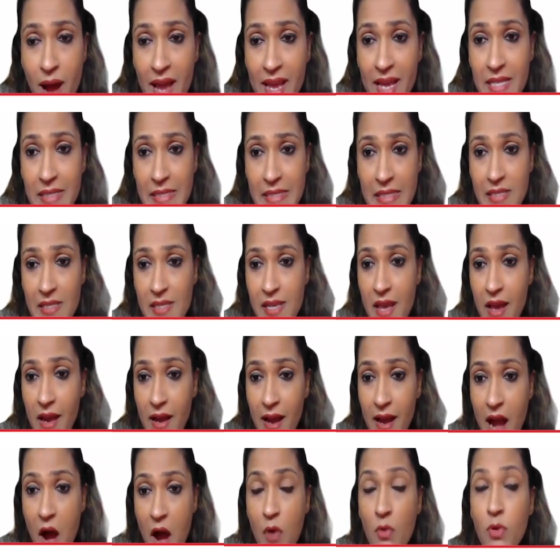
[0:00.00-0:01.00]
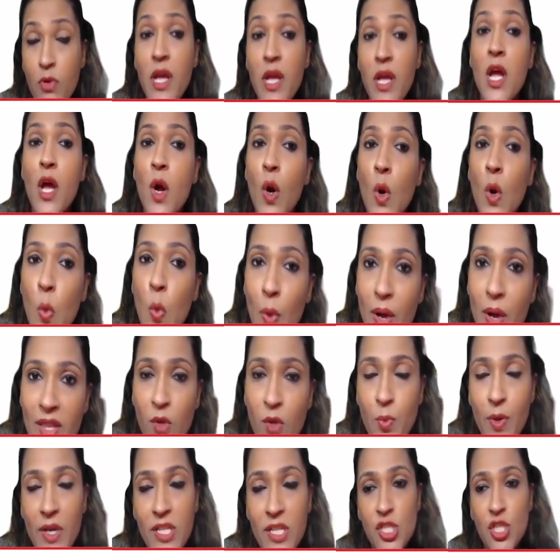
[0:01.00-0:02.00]
MyACCA account,
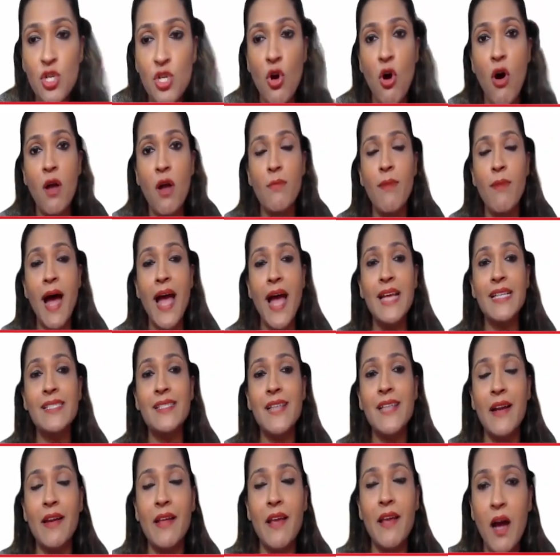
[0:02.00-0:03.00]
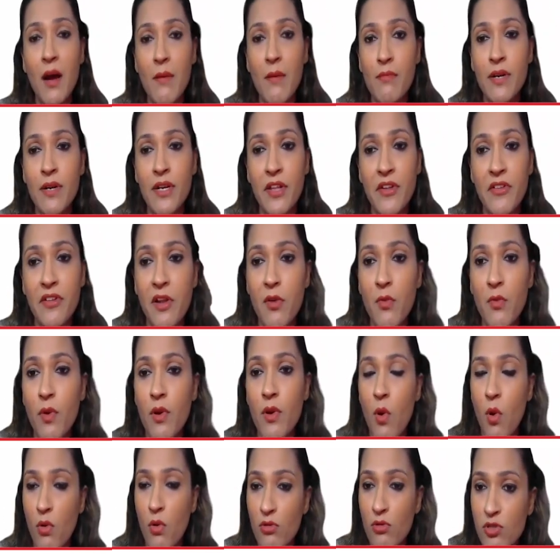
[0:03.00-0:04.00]
with which your My Study Hub material
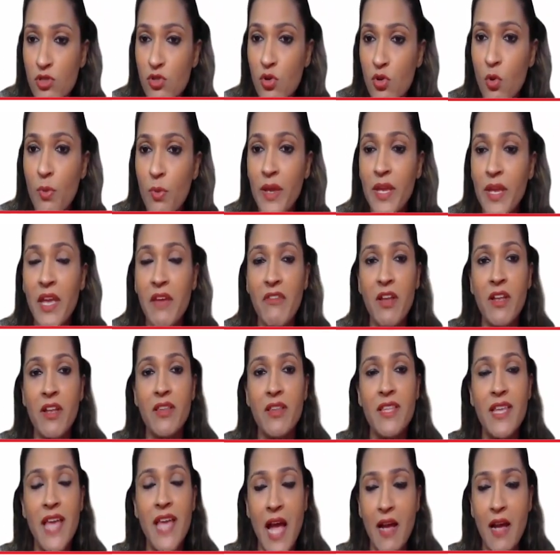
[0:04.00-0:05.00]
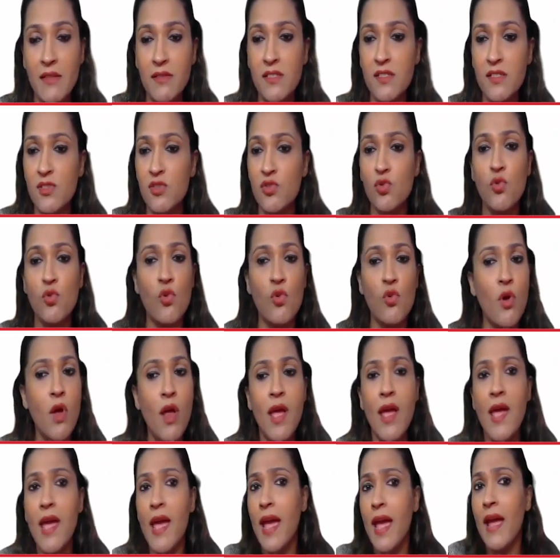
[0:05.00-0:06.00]
will also be given the access to.
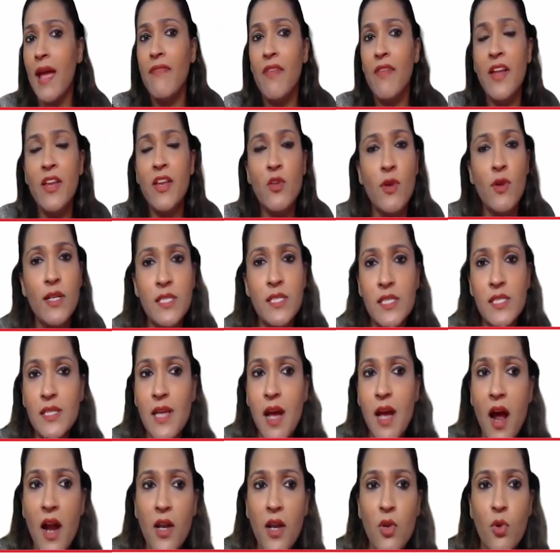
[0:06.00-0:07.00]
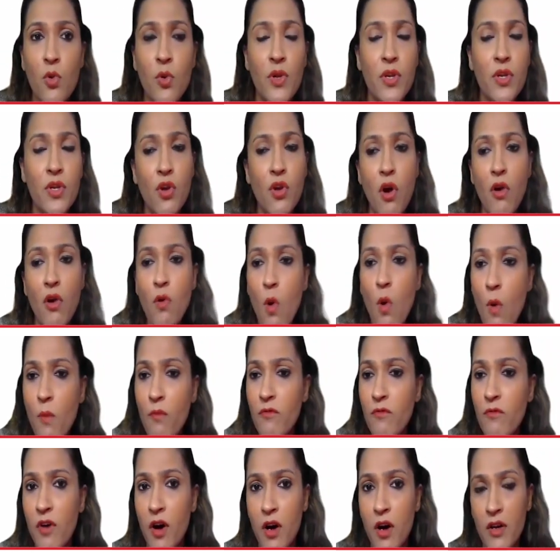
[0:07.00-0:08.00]
And then you can start doing your
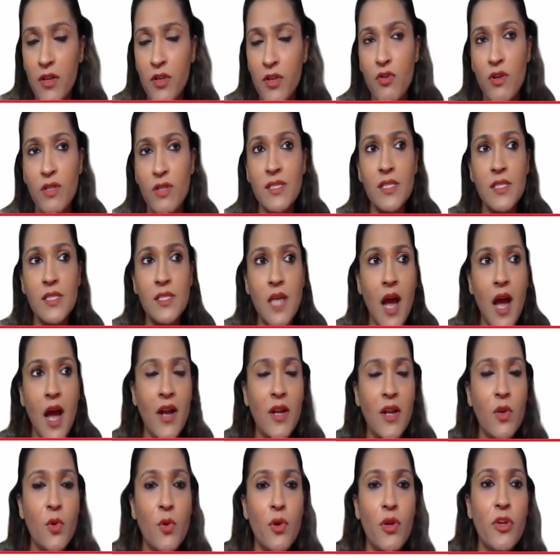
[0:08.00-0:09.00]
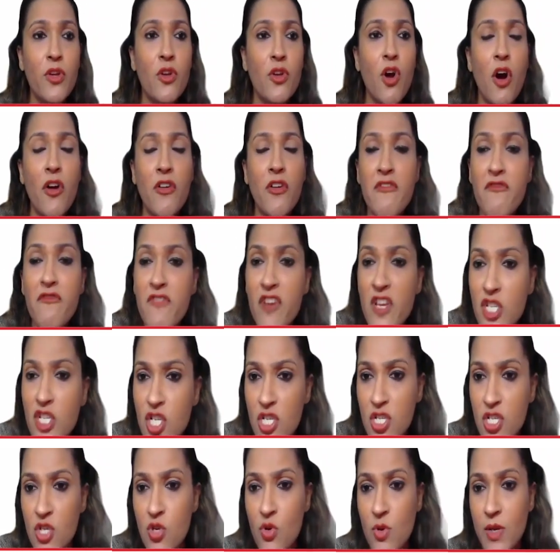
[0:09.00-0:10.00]
homework. You can start doing your
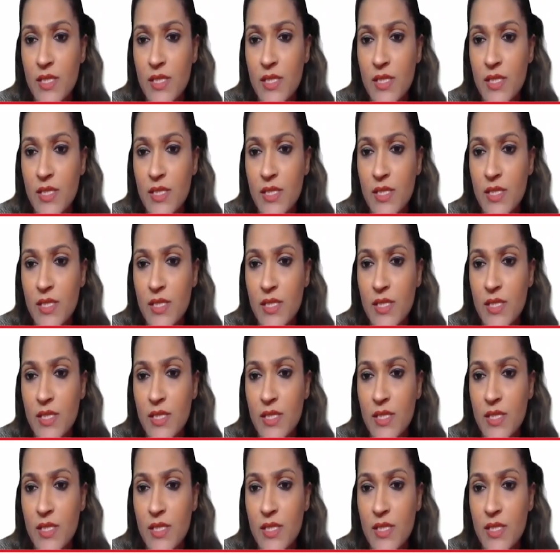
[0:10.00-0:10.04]
revision.